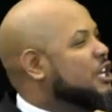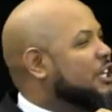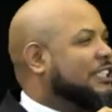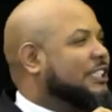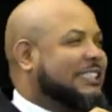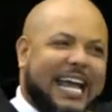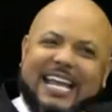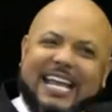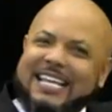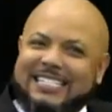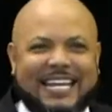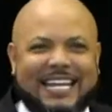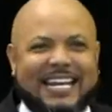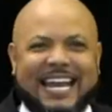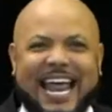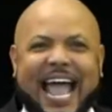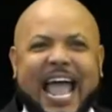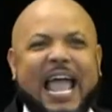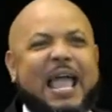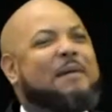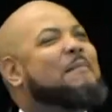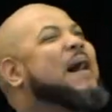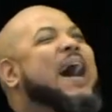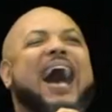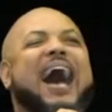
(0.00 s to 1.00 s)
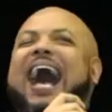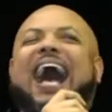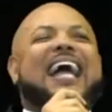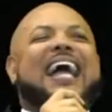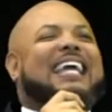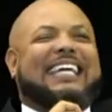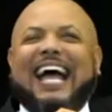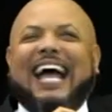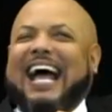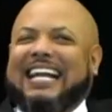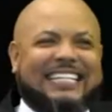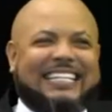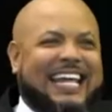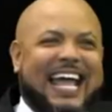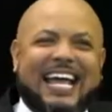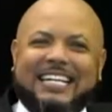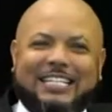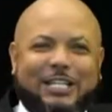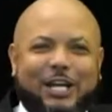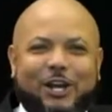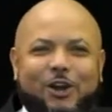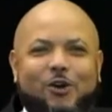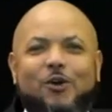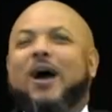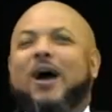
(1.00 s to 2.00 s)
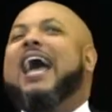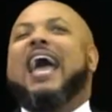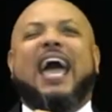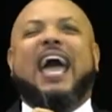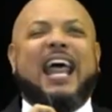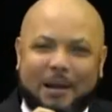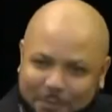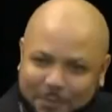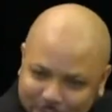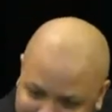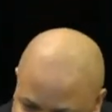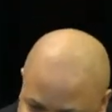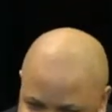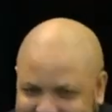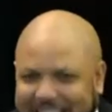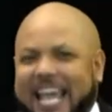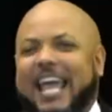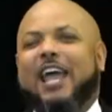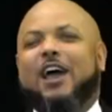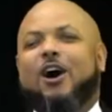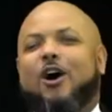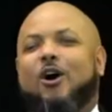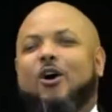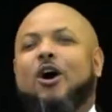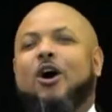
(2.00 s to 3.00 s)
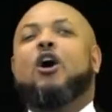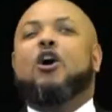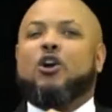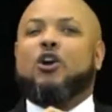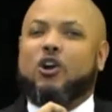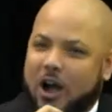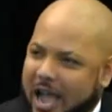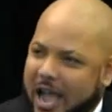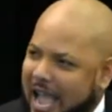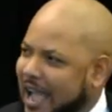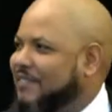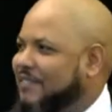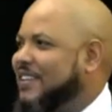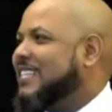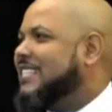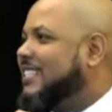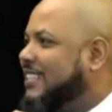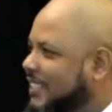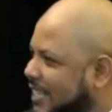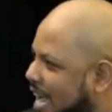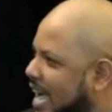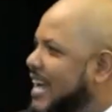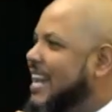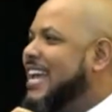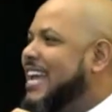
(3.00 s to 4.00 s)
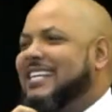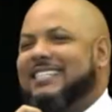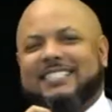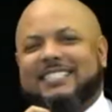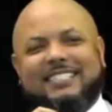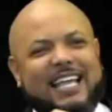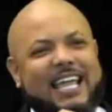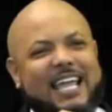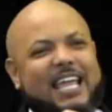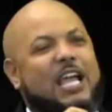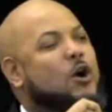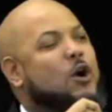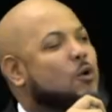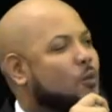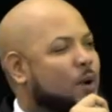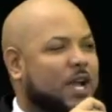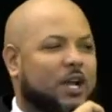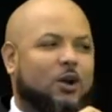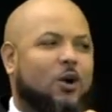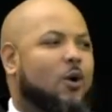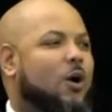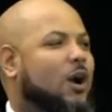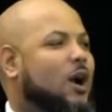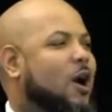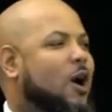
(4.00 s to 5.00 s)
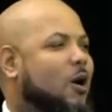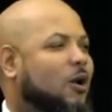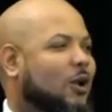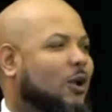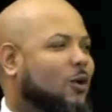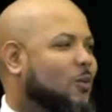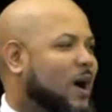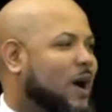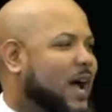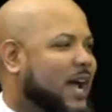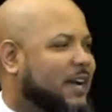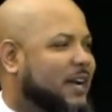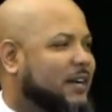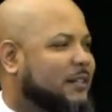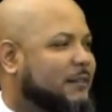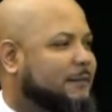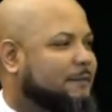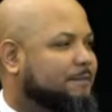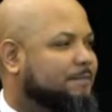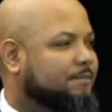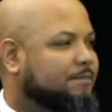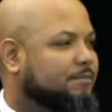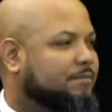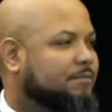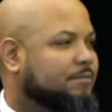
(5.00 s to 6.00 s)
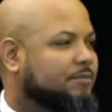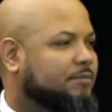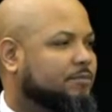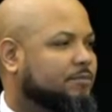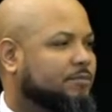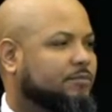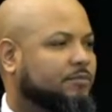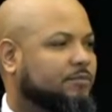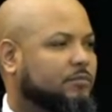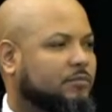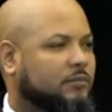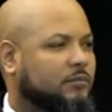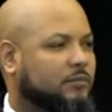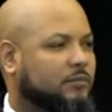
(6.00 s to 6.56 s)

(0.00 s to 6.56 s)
You change the name, I got that too. And I'm still going to have this gut instinct. We going all the way. All the way.